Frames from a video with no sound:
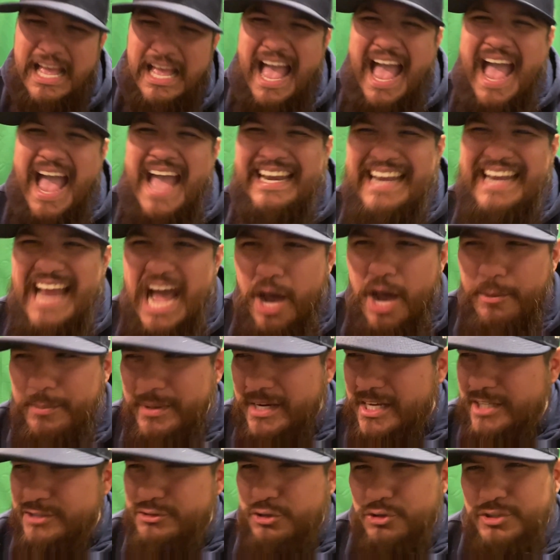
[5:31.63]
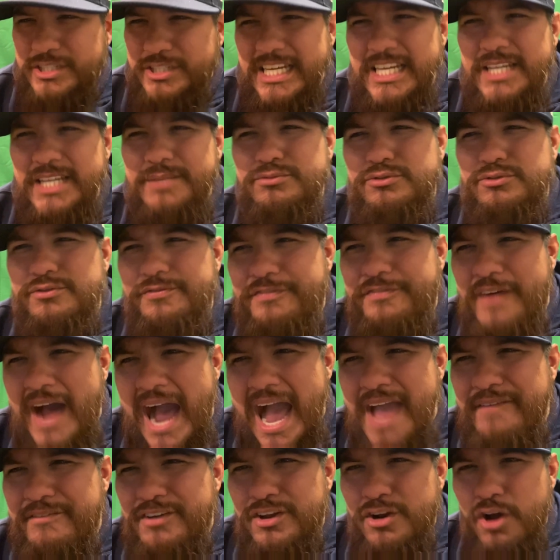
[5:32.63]
And now because your team's
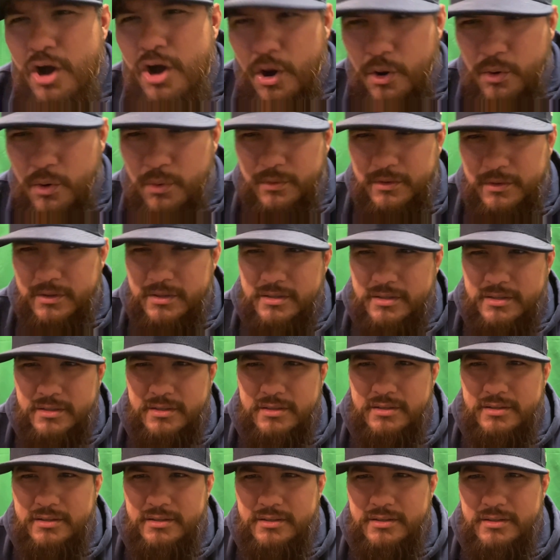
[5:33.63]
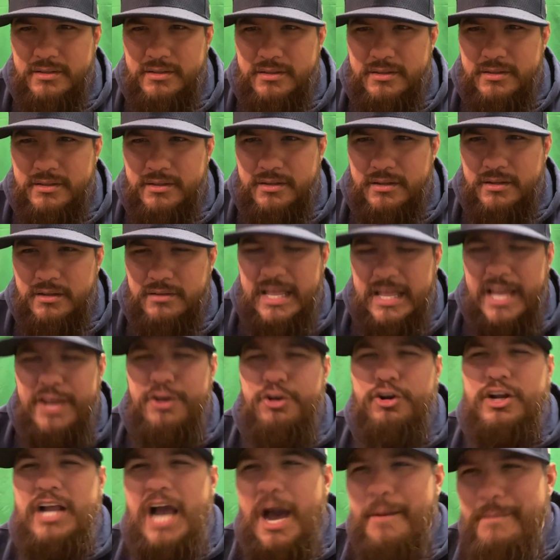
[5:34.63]
5-0, that
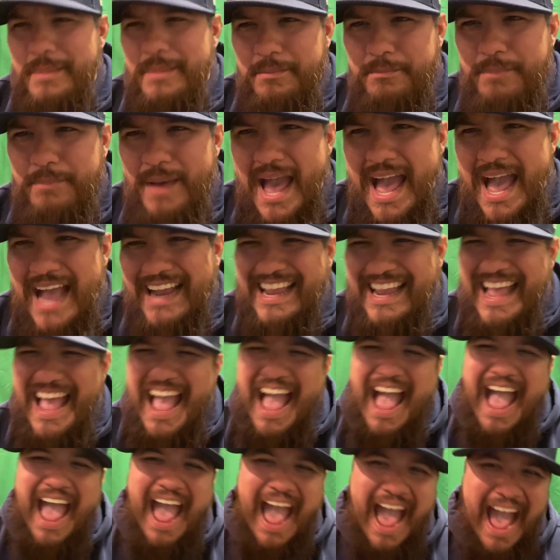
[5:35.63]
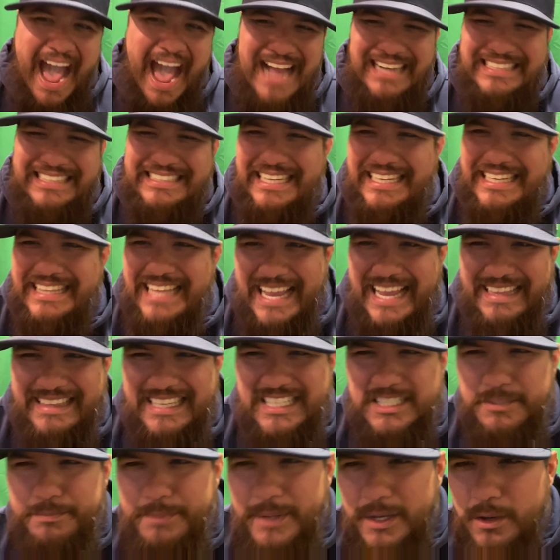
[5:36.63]
you're coming back acting like
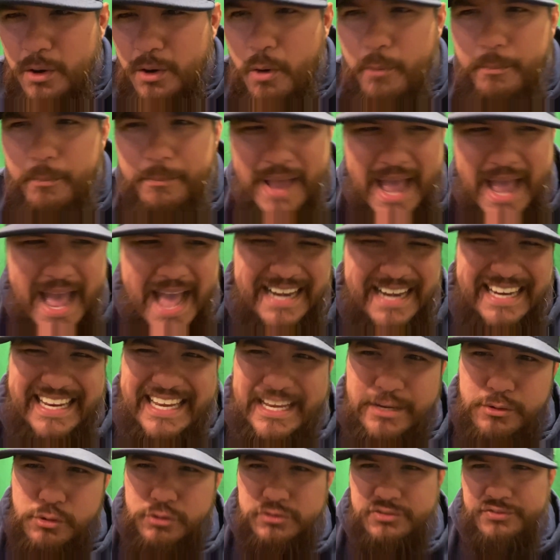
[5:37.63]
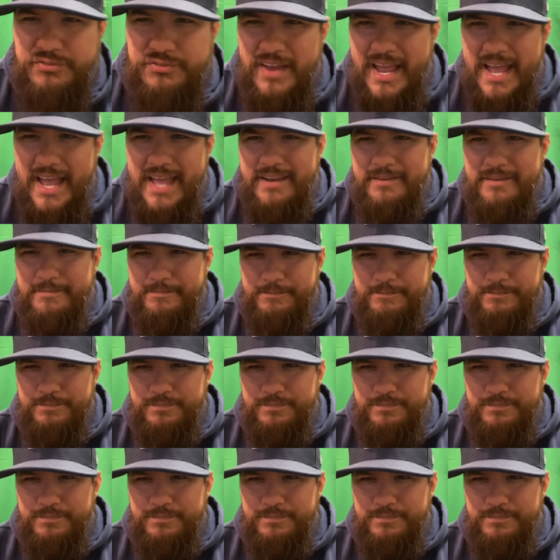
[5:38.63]
this big old bad Eagles fan?